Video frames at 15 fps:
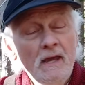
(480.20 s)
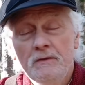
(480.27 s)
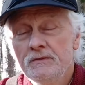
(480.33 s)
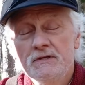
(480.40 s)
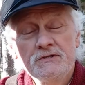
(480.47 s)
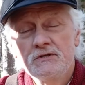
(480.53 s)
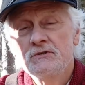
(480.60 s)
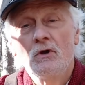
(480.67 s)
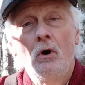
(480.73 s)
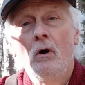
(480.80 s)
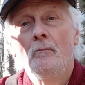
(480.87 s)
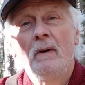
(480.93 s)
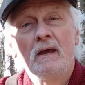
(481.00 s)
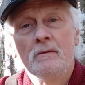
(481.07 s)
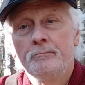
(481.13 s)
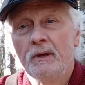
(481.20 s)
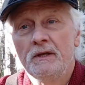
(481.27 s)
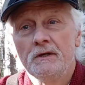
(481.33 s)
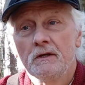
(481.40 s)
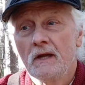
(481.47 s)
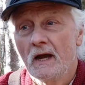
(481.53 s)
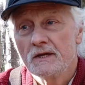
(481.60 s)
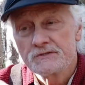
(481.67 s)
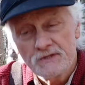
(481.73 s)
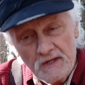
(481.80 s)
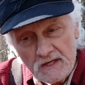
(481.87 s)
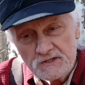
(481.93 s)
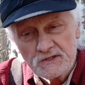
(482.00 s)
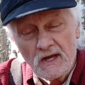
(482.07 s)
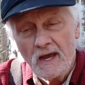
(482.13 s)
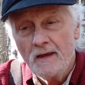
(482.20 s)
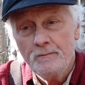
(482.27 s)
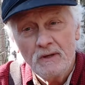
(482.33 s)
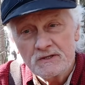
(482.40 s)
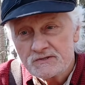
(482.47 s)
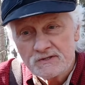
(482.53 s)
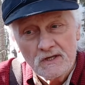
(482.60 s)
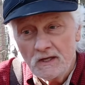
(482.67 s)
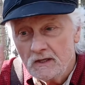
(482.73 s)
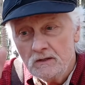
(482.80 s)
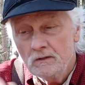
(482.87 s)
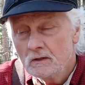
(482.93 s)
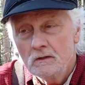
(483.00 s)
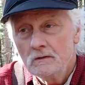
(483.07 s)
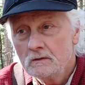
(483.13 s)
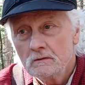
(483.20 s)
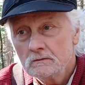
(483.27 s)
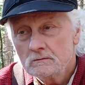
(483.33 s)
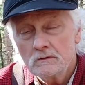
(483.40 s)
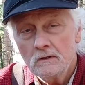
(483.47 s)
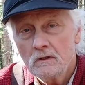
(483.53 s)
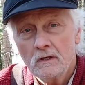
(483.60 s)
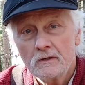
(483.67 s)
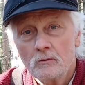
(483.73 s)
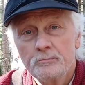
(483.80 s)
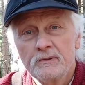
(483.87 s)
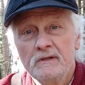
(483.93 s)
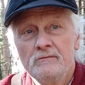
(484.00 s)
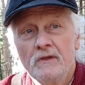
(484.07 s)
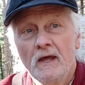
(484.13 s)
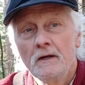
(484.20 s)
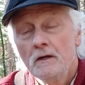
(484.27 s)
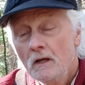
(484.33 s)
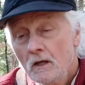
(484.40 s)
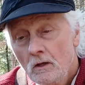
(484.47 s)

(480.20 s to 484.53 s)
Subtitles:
this is all my opinion, guys. The next guy might say, no, I don't believe that.